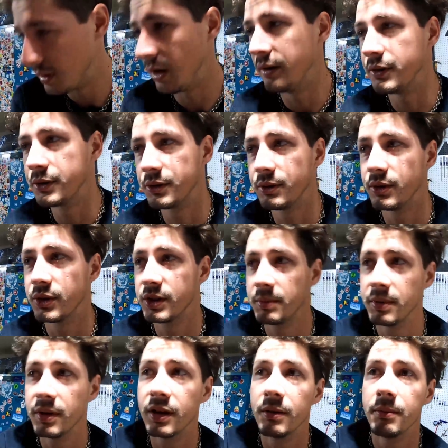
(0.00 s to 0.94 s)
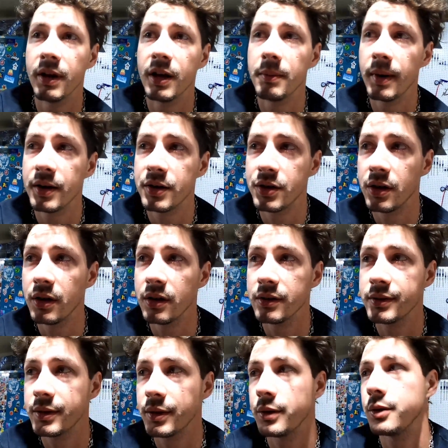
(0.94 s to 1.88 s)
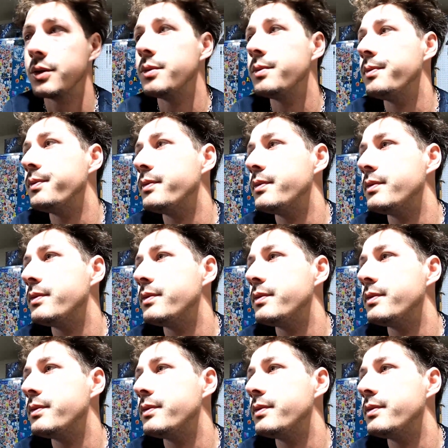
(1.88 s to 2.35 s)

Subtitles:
obviously we were sleeping in the bed of my truck, so